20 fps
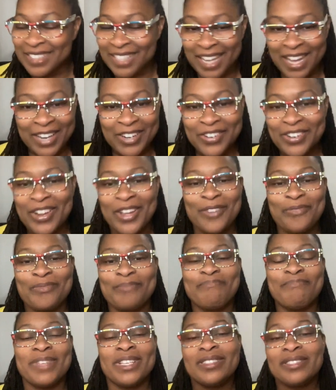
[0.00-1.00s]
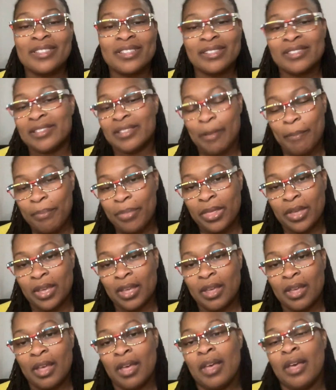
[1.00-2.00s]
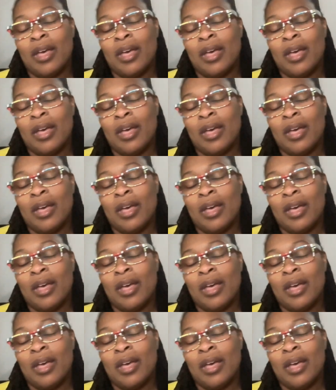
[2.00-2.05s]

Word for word: I don't know, missing something.